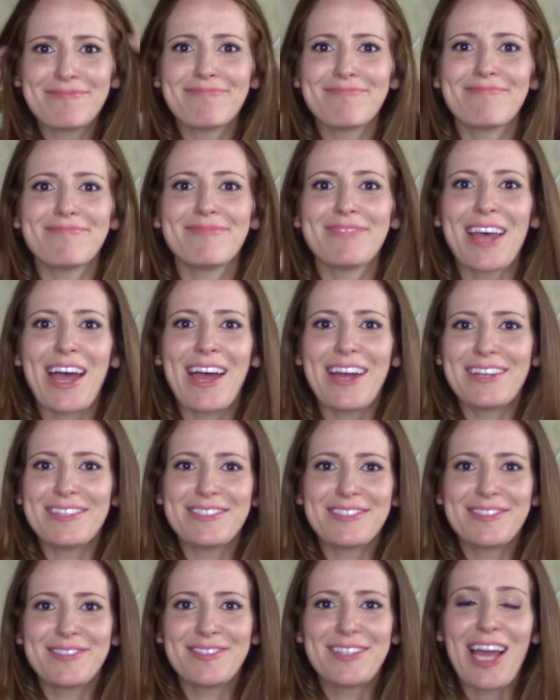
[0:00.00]
that,
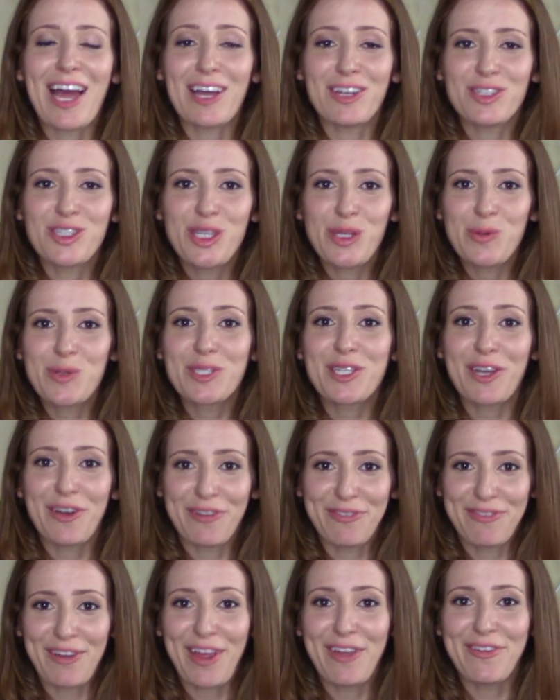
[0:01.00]
yeah, she was
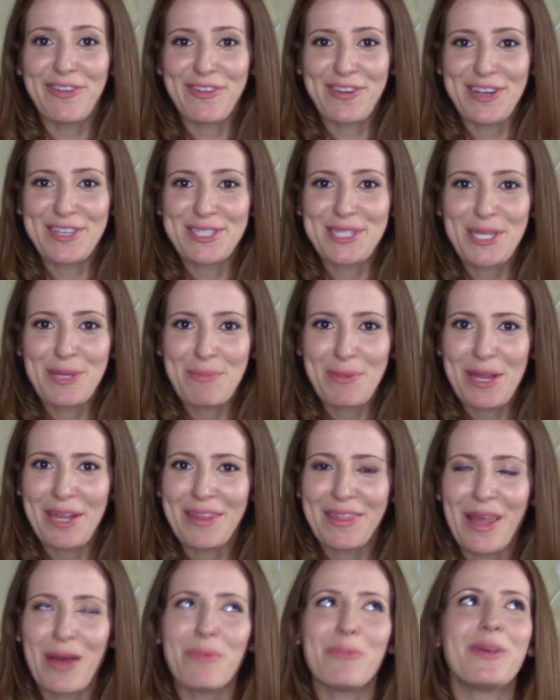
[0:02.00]
gonna fight for us to be
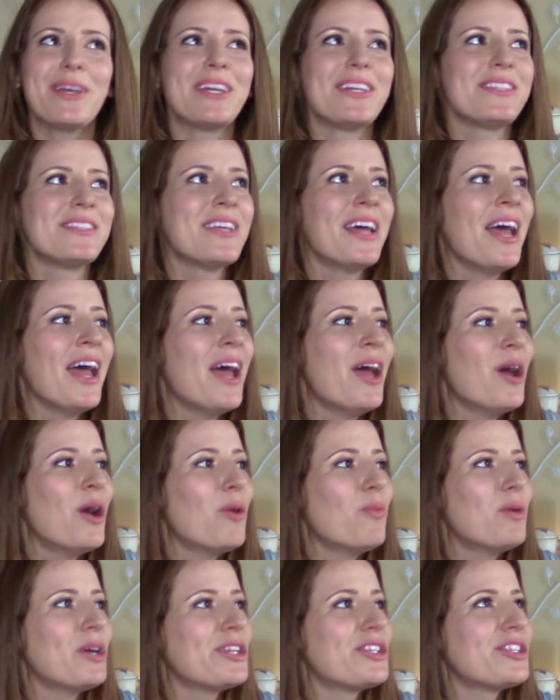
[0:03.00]
in that place.
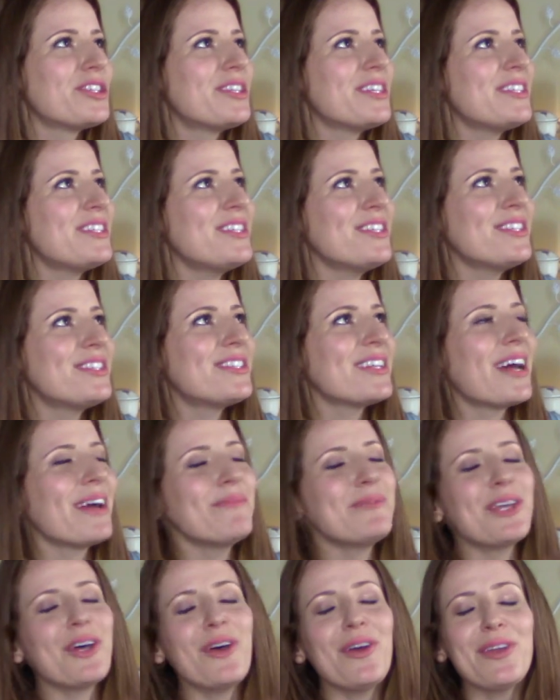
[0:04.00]
Which
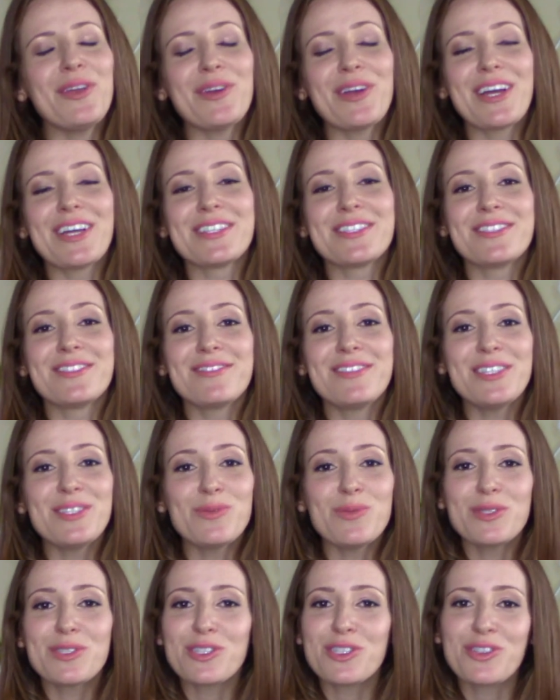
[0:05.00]
I'm telling you guys,
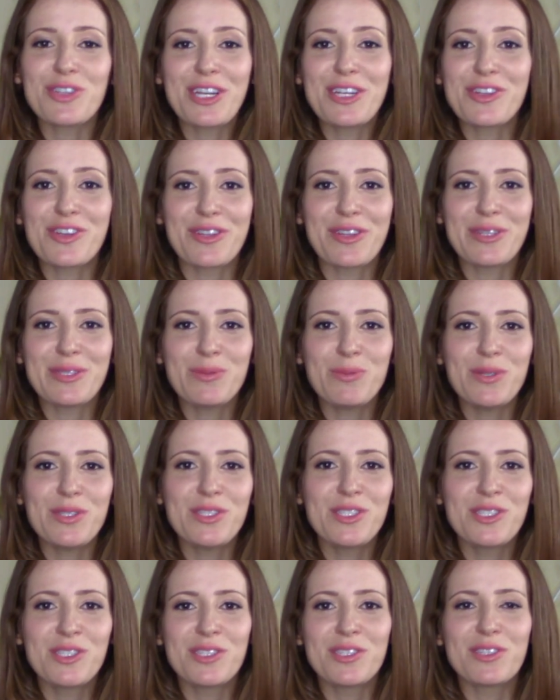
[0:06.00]
this was a stranger. This
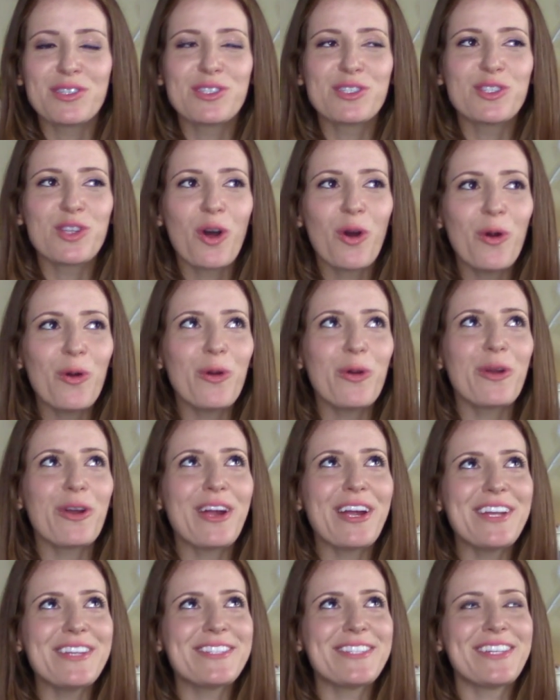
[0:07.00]
was so
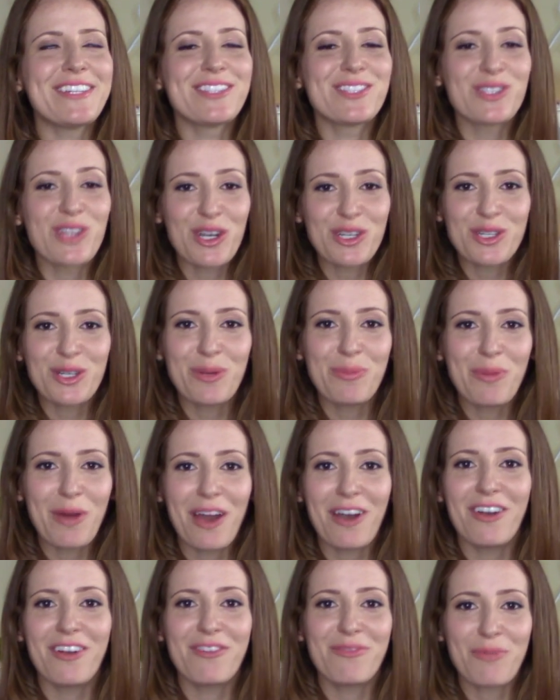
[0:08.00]
crazy in such a
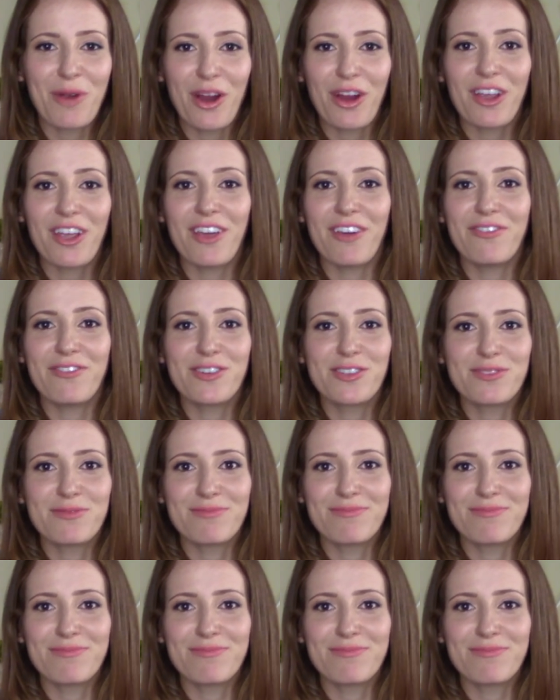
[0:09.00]
competitive market for